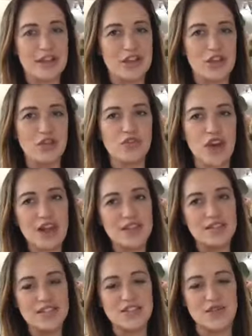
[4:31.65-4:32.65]
Like, you've
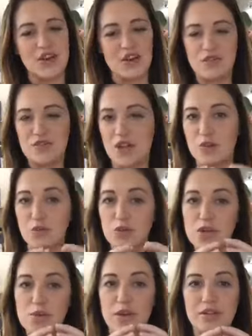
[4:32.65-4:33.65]
gotten this far, you've done
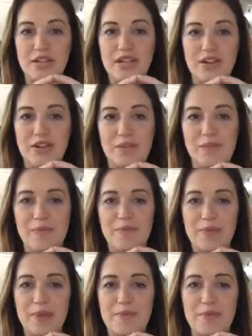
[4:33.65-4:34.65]
really well here,
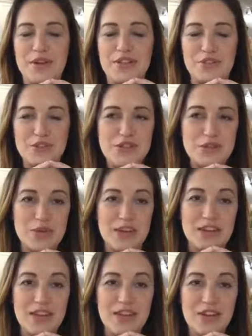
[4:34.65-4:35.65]
but as soon as you
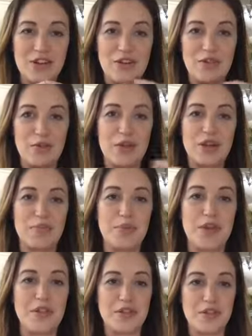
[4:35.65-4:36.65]
get here, we're going to
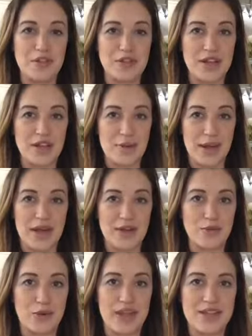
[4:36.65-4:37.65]
peel another layer back,
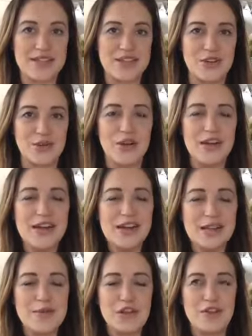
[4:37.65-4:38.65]
right? So
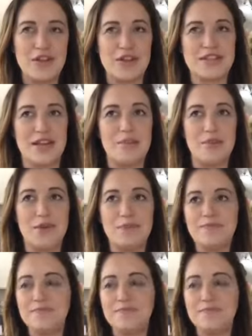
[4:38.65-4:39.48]
let me give you an example.